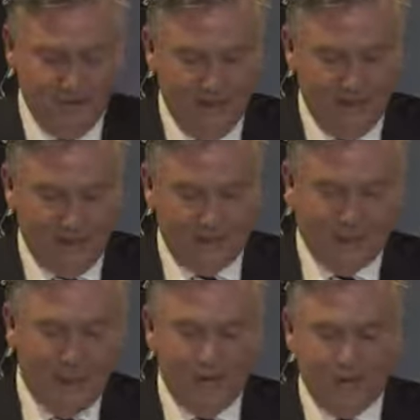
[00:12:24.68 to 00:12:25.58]
There are
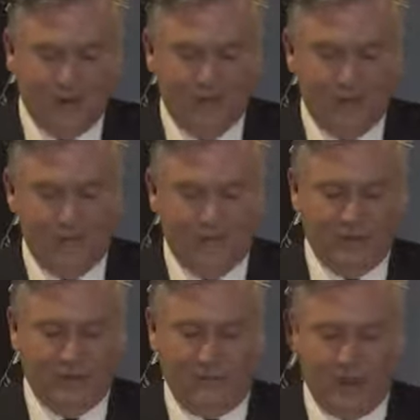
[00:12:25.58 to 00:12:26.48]
so many great memories
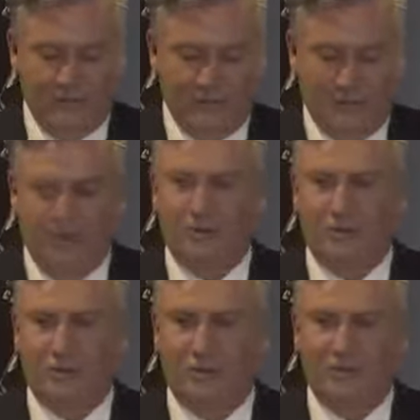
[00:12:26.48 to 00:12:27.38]
of games and
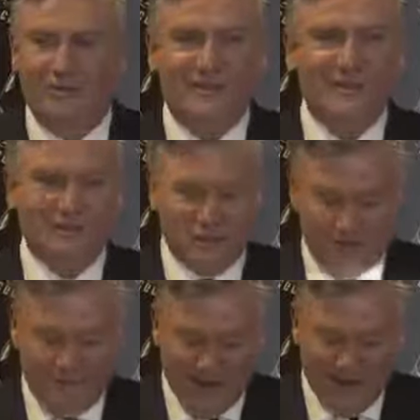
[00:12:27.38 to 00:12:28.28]
premierships, deals
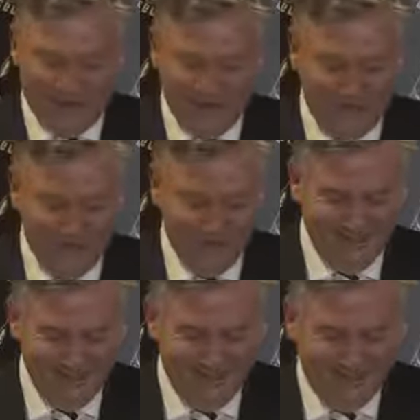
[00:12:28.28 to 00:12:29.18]
and battles.
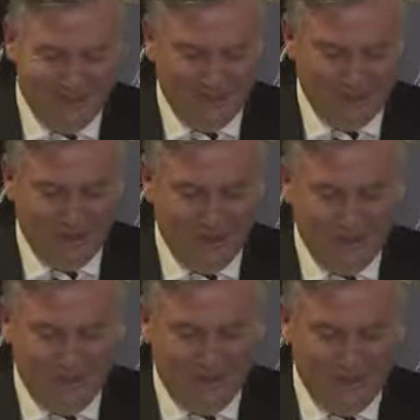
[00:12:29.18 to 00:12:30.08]
I'd also
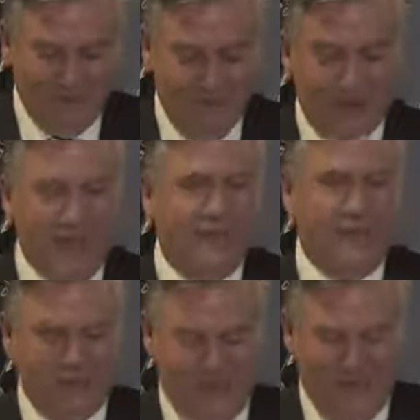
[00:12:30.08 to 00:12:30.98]
like to thank my
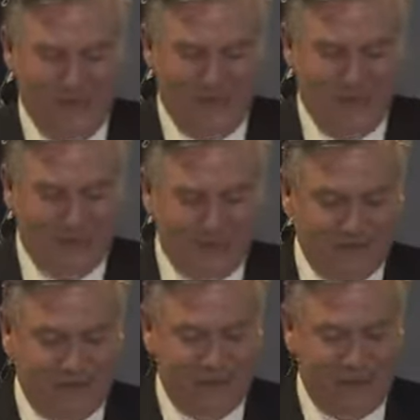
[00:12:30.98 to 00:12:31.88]
colleagues at the other clubs
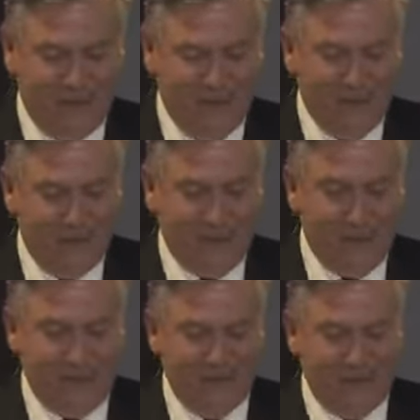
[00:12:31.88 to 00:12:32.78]
for their
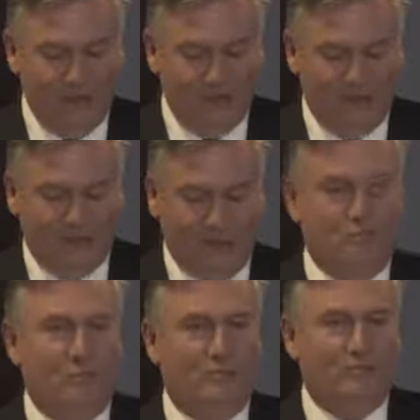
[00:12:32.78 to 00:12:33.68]
comradeship and
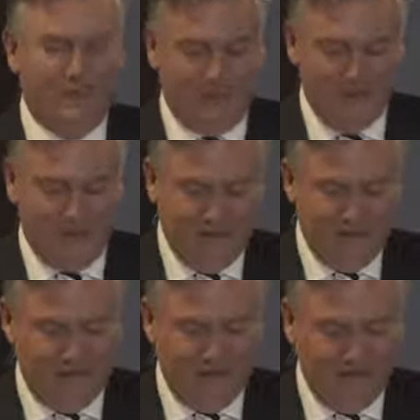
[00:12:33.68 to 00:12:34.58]
support, particularly
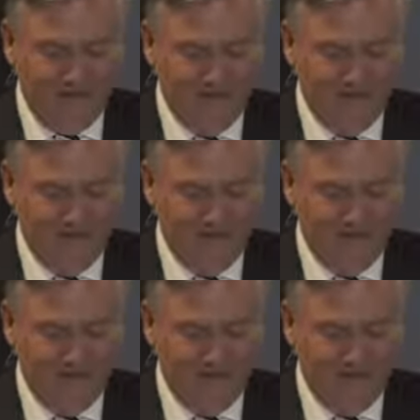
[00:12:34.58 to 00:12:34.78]
this week,